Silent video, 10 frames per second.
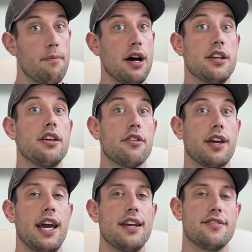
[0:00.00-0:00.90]
But in
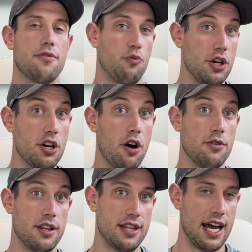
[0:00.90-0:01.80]
either case, we
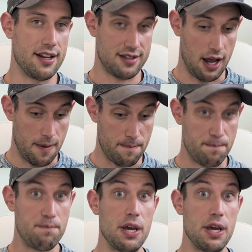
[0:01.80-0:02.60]
know that that is a